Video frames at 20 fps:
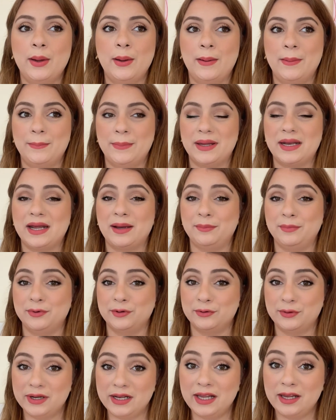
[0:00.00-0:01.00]
but I'm
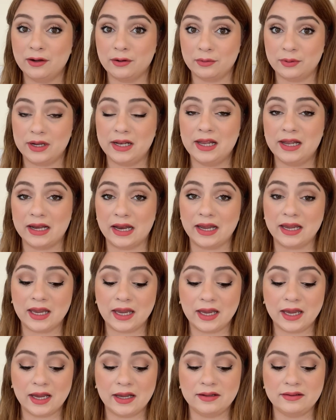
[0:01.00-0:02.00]
really really
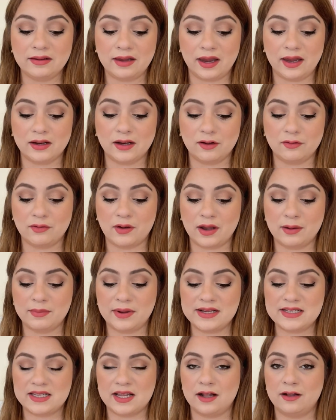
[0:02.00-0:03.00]
liking it and I find
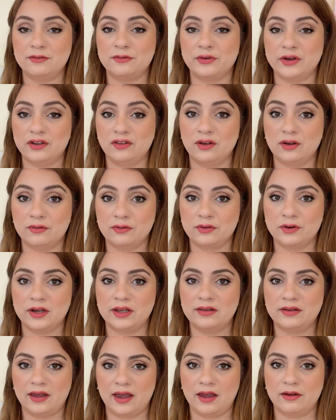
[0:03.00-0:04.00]
myself reaching for
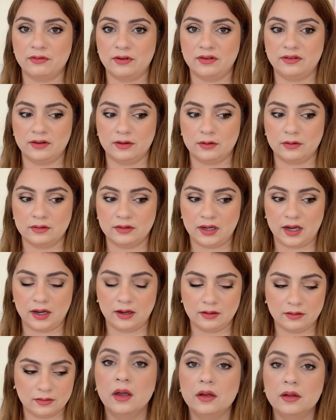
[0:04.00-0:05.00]
it every single day.